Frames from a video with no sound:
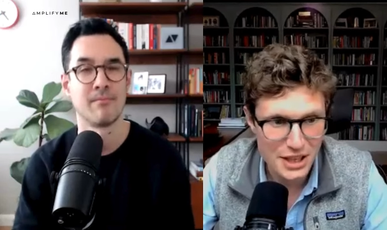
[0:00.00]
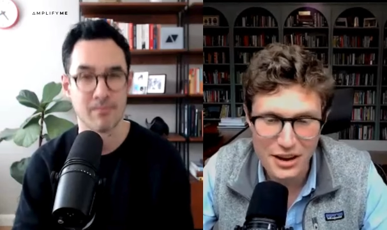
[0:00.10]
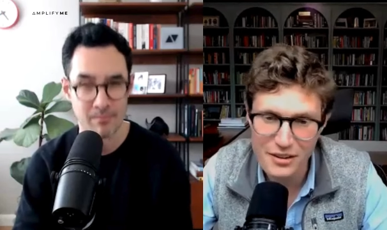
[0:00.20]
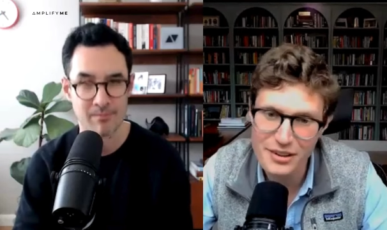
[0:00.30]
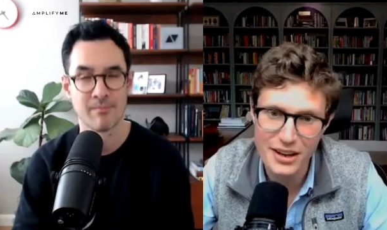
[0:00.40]

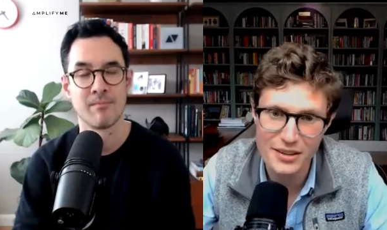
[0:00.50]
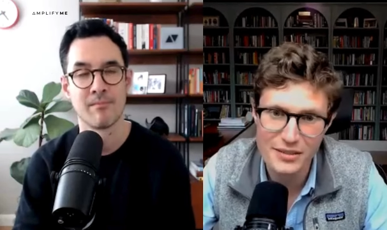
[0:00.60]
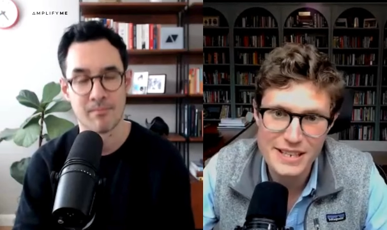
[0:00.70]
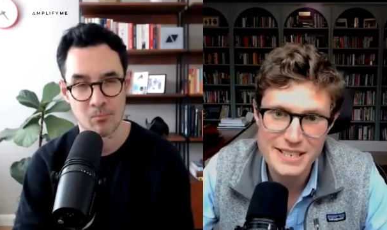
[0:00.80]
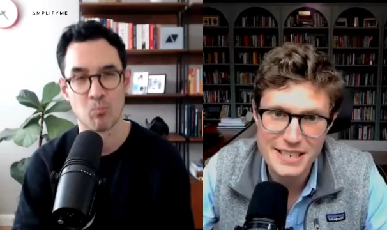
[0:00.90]
Speaker 1: So you
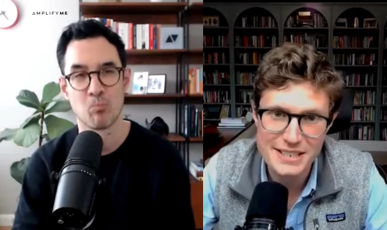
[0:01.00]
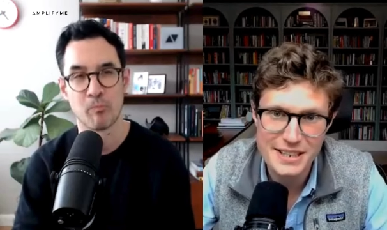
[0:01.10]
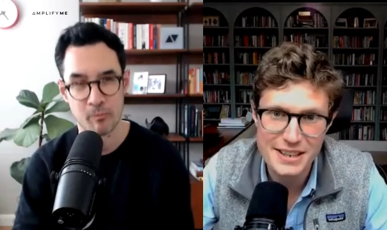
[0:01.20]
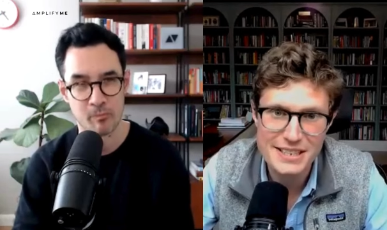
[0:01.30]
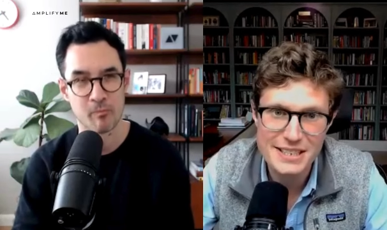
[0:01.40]
know this
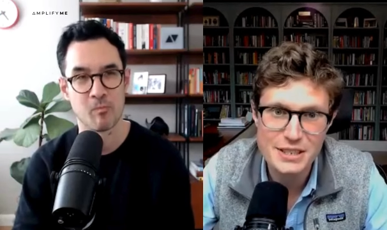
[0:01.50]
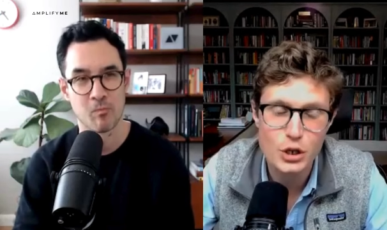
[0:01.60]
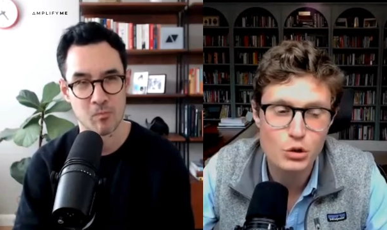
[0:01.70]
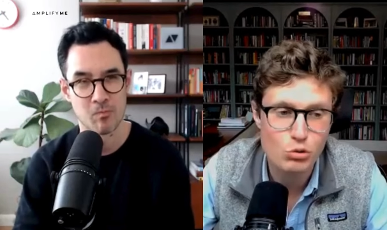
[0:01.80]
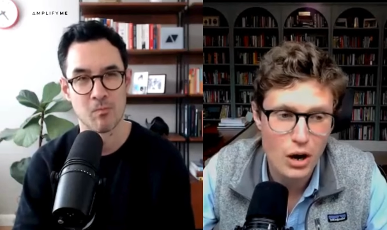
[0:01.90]
is this
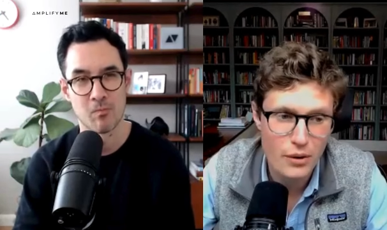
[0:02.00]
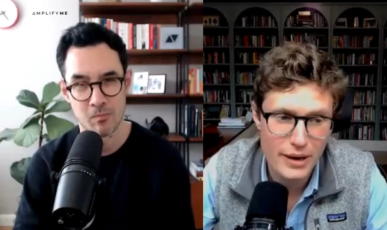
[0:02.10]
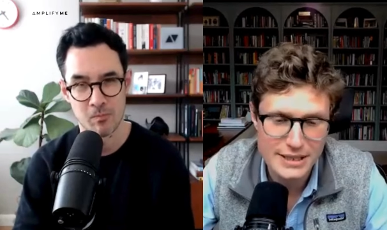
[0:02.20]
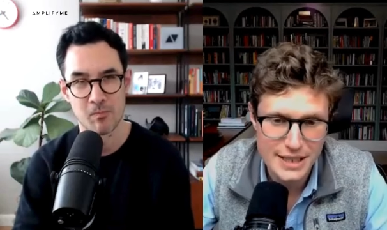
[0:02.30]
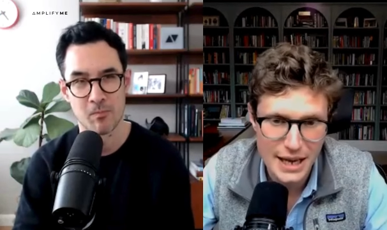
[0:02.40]
is a
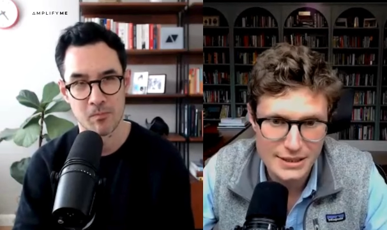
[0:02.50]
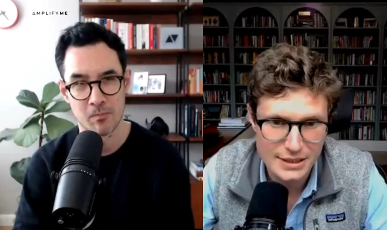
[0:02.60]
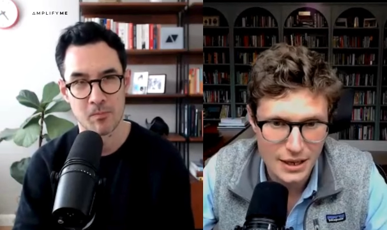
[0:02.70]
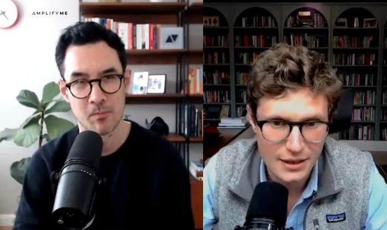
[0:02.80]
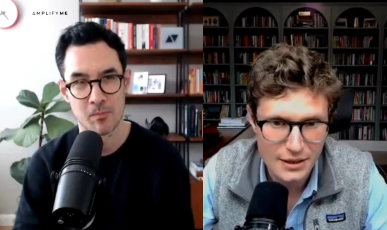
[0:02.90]
growing
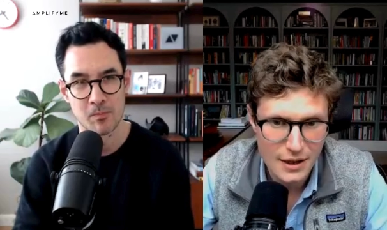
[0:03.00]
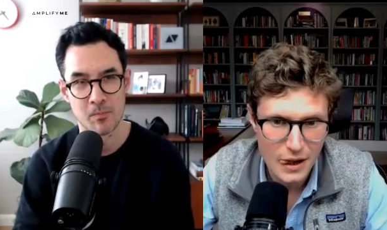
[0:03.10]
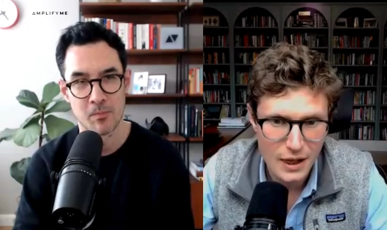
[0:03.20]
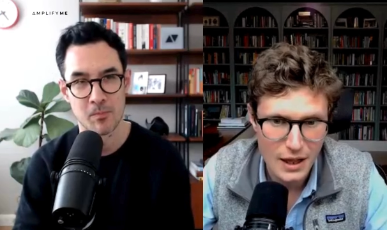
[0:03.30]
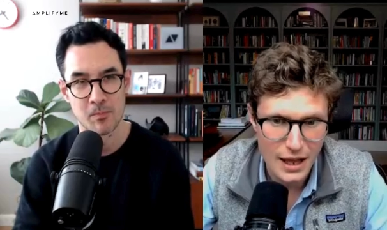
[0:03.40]
sector
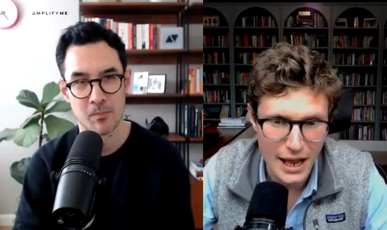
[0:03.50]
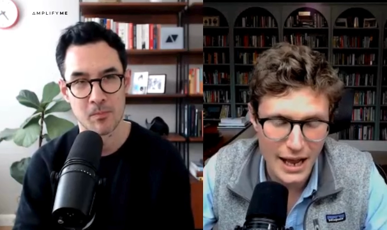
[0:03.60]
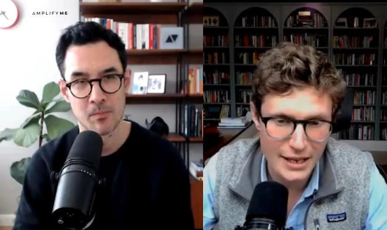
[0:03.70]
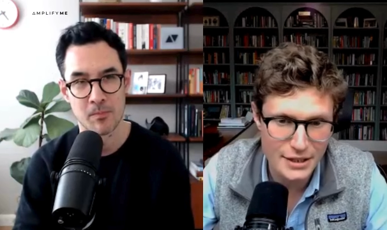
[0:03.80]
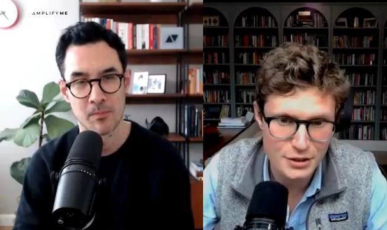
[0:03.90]

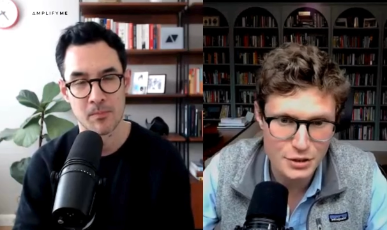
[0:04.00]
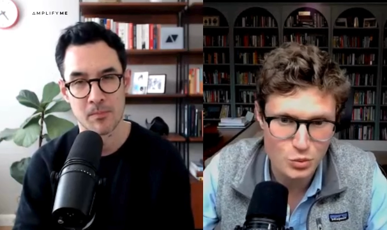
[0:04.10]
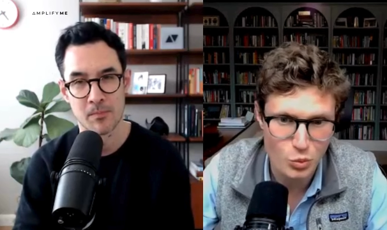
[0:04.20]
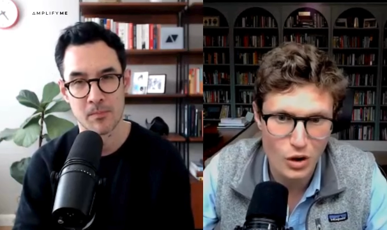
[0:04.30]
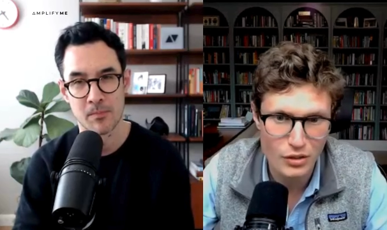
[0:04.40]

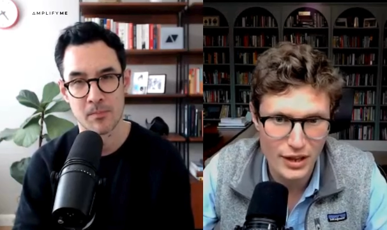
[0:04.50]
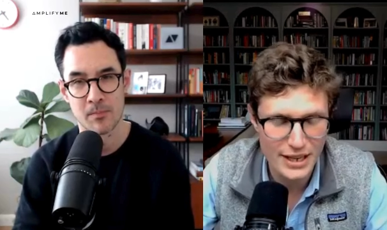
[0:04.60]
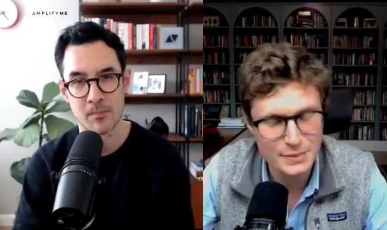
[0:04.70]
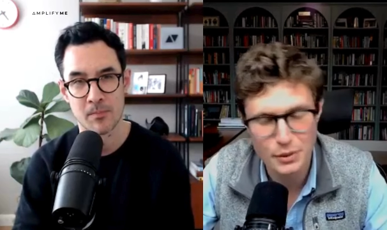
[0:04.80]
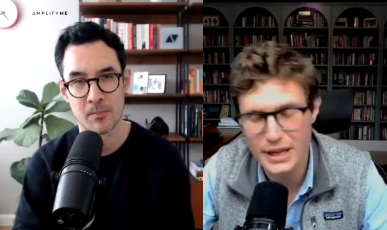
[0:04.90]
and
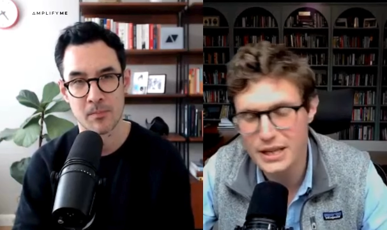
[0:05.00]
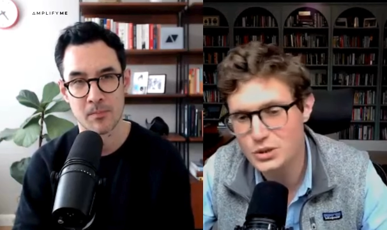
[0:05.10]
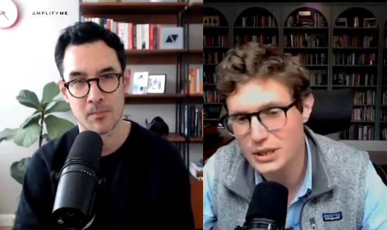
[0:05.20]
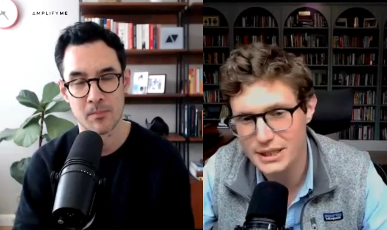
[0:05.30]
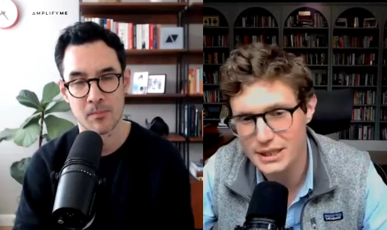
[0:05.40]
one that it's
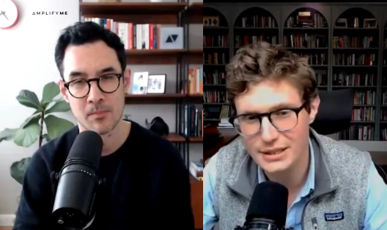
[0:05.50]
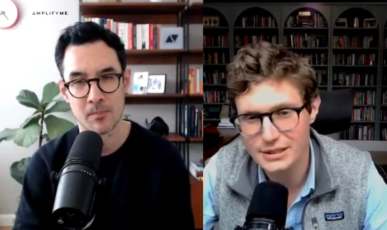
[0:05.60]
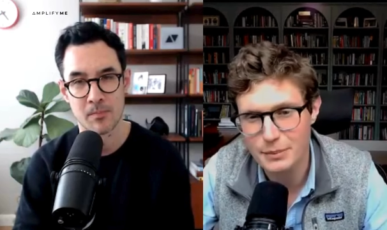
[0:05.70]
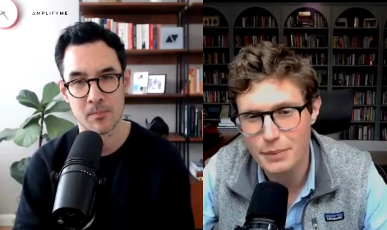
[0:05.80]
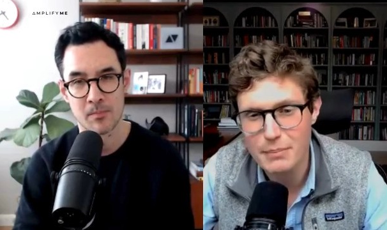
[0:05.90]
pretty
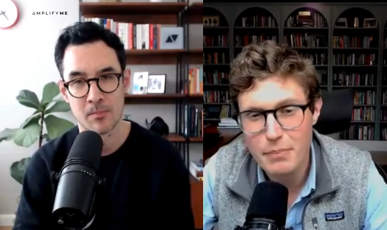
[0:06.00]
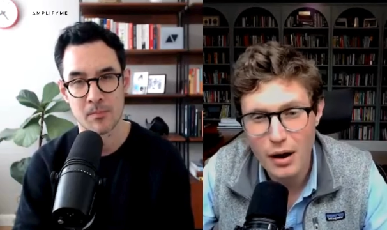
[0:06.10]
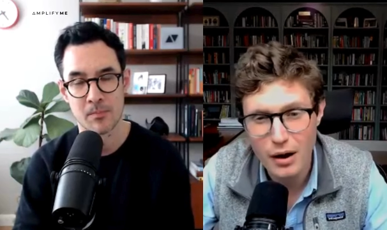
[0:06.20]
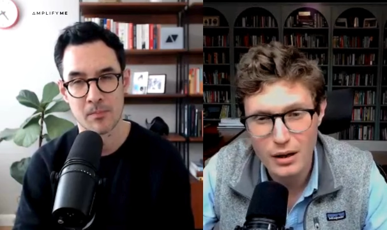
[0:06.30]
interesting to be